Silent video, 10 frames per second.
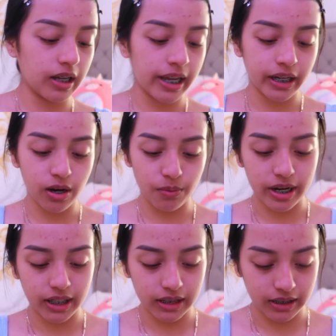I get
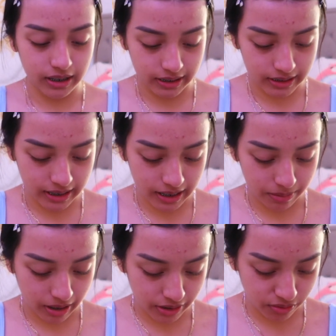ready and the next
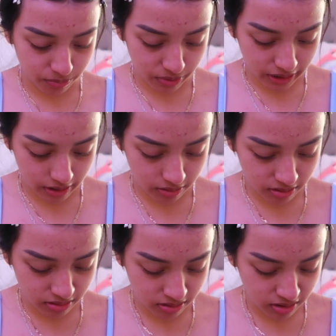day I don't break out.
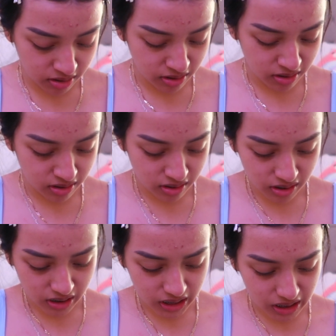
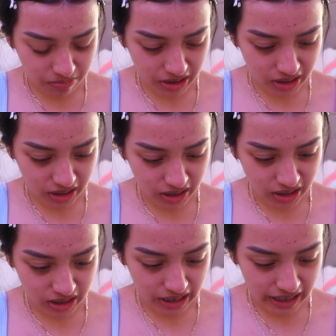It's like my skin
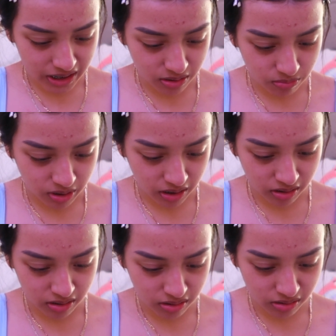just hates
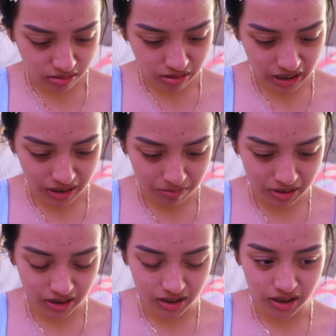me. Or alguien me
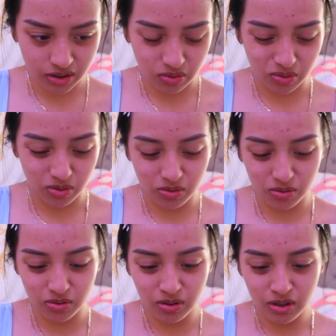está echando
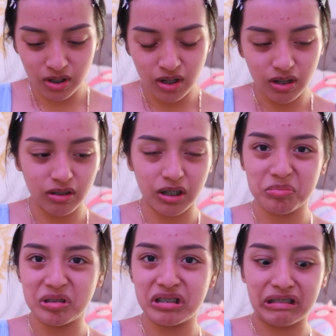loco. Or I'm
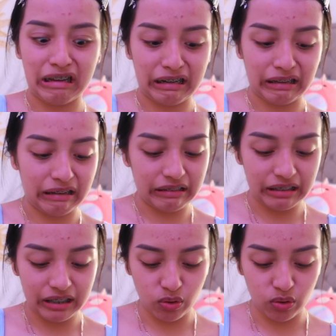just getting ugly.